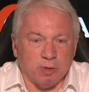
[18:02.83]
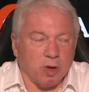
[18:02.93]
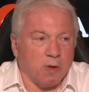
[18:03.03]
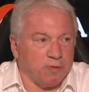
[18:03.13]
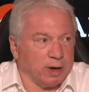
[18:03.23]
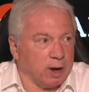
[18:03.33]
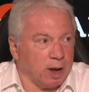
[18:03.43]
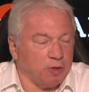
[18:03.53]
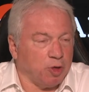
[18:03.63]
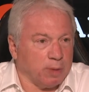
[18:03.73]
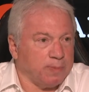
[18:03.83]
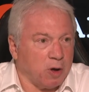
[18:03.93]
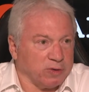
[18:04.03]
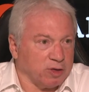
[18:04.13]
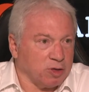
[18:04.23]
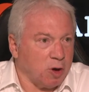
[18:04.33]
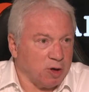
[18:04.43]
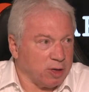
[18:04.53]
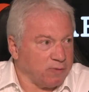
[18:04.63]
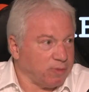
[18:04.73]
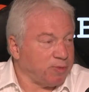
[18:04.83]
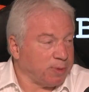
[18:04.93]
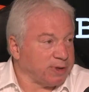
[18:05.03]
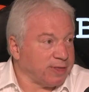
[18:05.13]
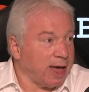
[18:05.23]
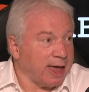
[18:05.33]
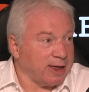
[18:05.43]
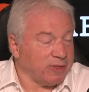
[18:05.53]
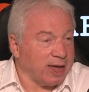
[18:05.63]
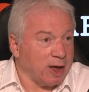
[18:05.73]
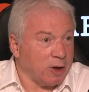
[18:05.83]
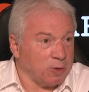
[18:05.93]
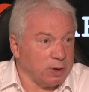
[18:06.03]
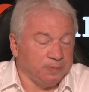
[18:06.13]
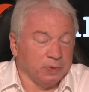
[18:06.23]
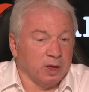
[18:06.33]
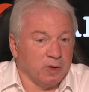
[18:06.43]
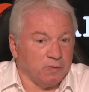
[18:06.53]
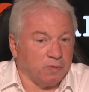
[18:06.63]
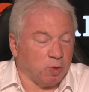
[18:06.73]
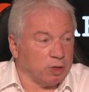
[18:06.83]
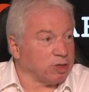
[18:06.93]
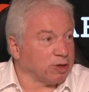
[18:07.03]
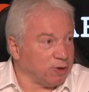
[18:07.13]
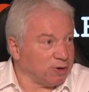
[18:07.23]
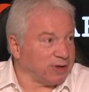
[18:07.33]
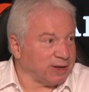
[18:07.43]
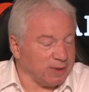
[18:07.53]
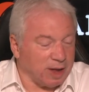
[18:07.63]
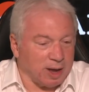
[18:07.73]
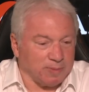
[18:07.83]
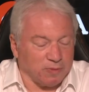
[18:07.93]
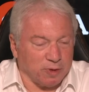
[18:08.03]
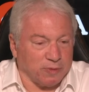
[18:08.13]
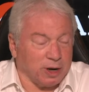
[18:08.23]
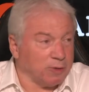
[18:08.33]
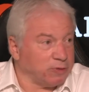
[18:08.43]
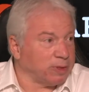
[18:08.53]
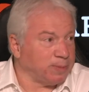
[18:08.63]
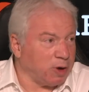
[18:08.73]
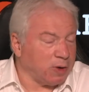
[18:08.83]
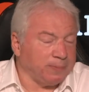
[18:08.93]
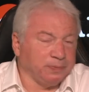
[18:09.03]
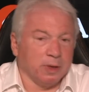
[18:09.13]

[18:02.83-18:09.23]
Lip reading: offering a third-party charge over a property that they own for the security of the loan to the borrower.